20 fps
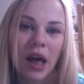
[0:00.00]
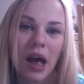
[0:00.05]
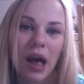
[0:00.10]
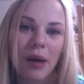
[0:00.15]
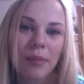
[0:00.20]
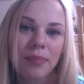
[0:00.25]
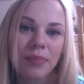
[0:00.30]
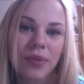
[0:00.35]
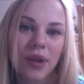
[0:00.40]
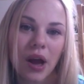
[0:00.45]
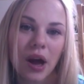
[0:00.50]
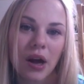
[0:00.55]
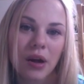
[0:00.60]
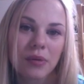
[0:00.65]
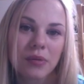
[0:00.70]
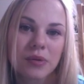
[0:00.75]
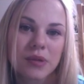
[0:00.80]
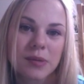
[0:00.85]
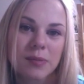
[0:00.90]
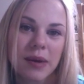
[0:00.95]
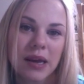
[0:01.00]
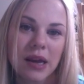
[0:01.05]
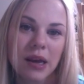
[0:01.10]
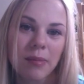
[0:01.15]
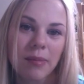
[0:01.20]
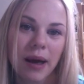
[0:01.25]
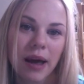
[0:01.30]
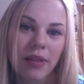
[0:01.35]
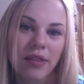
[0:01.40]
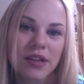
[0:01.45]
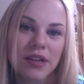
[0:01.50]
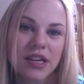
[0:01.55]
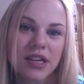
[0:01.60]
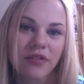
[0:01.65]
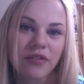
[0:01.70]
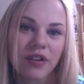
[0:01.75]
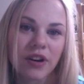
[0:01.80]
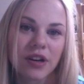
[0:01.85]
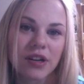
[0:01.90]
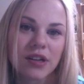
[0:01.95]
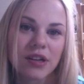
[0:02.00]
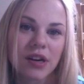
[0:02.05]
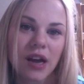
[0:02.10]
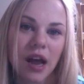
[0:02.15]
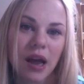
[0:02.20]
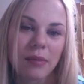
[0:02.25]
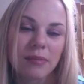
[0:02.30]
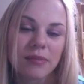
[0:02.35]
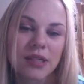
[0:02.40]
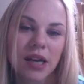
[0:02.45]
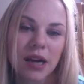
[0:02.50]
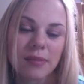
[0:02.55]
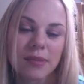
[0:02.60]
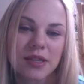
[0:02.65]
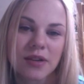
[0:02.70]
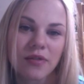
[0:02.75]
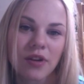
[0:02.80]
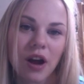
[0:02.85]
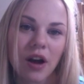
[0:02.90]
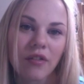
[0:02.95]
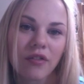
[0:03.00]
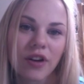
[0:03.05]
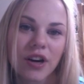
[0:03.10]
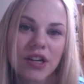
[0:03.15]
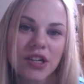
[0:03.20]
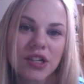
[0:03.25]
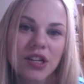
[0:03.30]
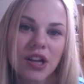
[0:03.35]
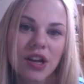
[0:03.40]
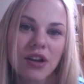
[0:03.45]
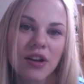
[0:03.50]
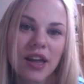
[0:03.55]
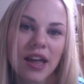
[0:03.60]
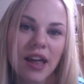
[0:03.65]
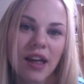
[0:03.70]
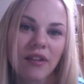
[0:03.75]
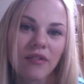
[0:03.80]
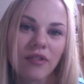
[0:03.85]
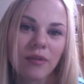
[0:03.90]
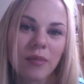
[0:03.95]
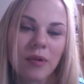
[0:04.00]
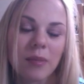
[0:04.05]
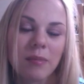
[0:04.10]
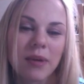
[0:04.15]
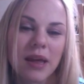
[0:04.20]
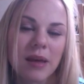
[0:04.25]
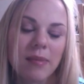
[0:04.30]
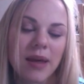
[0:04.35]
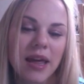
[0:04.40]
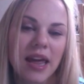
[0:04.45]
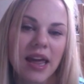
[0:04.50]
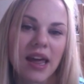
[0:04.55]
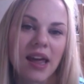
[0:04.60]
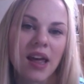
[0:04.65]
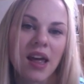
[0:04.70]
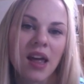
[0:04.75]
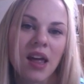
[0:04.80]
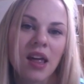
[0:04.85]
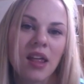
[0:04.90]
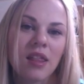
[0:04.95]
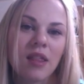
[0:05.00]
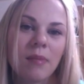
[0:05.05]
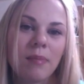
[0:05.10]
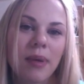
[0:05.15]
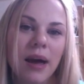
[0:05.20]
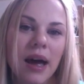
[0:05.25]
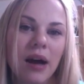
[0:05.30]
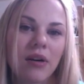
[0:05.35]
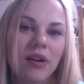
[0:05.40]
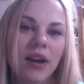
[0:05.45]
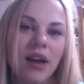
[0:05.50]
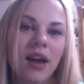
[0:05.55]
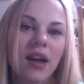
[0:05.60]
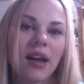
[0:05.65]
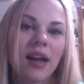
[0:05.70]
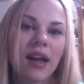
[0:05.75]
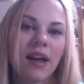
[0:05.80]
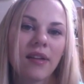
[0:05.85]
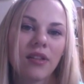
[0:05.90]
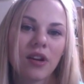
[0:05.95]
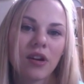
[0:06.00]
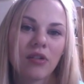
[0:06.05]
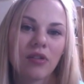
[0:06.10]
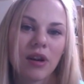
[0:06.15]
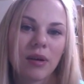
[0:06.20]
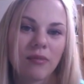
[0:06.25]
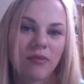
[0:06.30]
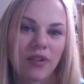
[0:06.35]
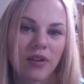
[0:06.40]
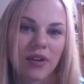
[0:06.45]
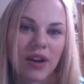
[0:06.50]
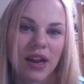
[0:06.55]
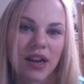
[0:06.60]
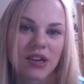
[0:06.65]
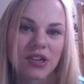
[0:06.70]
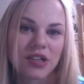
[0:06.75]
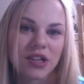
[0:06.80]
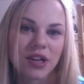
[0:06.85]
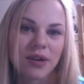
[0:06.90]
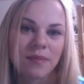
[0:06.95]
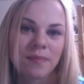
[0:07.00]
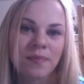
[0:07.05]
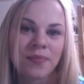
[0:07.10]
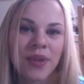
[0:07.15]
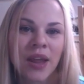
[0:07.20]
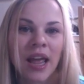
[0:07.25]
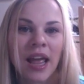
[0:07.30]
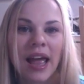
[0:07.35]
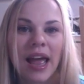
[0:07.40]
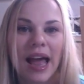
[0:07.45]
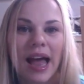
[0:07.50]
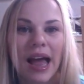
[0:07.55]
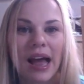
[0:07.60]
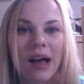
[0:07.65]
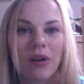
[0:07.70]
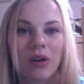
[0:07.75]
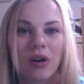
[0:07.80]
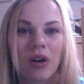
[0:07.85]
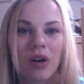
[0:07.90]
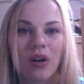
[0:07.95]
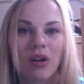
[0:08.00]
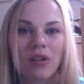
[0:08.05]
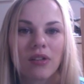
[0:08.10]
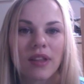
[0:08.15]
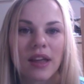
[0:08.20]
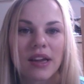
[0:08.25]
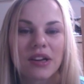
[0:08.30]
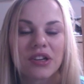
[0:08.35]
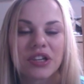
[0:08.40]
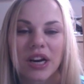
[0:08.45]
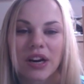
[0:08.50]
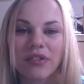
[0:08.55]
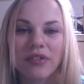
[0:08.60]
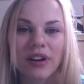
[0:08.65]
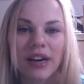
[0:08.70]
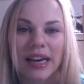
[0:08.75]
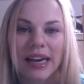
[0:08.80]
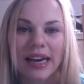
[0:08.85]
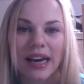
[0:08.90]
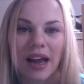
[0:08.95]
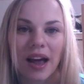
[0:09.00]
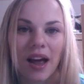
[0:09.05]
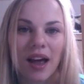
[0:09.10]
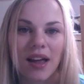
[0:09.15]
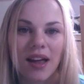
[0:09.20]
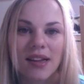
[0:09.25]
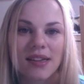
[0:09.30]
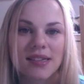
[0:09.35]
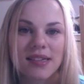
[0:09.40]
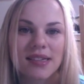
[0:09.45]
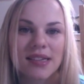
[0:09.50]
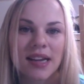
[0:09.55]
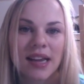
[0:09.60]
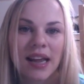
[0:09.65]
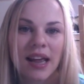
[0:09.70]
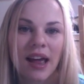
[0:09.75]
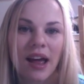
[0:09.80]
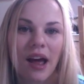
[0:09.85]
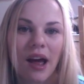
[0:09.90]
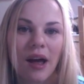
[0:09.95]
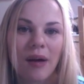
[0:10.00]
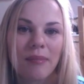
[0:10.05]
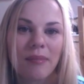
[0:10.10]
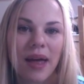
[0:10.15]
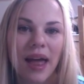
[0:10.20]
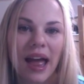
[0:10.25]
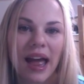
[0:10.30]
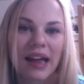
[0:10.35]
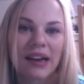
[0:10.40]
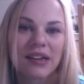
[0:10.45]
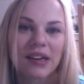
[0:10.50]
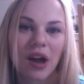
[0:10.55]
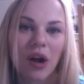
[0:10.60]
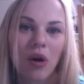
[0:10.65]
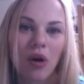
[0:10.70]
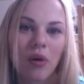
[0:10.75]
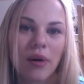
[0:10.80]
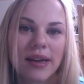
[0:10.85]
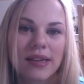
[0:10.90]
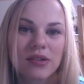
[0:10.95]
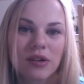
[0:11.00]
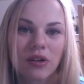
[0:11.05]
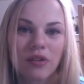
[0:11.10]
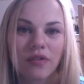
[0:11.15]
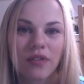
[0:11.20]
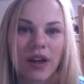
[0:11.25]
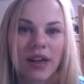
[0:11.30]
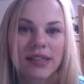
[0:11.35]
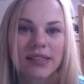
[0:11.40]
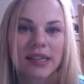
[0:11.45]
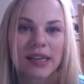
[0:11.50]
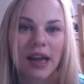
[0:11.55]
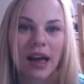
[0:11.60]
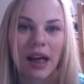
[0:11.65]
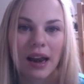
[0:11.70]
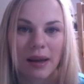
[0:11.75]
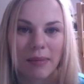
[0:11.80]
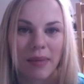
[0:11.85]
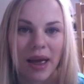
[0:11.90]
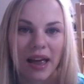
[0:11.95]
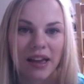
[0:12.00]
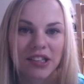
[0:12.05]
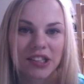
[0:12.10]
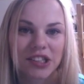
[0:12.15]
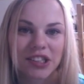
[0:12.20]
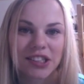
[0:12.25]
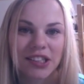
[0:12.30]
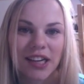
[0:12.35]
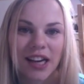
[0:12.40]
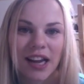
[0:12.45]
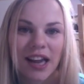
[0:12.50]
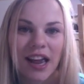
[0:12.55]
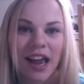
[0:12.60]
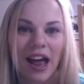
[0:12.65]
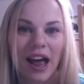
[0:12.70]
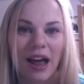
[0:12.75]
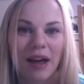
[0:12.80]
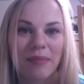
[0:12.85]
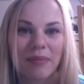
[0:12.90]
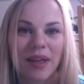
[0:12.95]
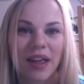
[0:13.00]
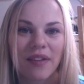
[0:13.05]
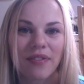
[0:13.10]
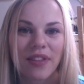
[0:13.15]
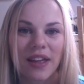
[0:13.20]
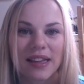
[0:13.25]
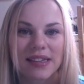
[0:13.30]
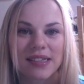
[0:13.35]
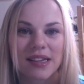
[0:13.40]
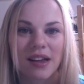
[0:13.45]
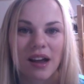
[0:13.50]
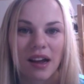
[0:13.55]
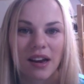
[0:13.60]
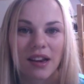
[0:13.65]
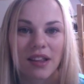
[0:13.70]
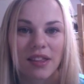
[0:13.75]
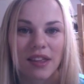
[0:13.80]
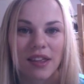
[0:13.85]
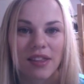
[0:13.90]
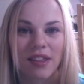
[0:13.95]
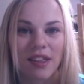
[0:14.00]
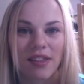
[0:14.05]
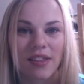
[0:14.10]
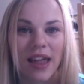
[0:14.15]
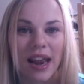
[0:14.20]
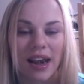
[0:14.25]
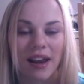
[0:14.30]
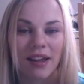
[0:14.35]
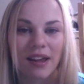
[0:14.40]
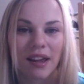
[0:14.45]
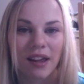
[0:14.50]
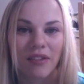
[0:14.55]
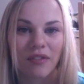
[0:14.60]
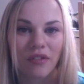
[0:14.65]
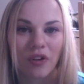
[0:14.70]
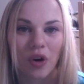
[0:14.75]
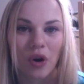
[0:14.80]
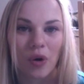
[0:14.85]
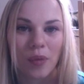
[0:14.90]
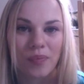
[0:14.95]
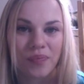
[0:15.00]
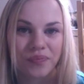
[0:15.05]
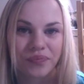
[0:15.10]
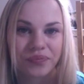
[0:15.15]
I will speak about the different types of coverage that you get from the BB, the powder and the cream foundation, how long they generally last, and I always offer to colour match if that's the kind of thing that they're looking for.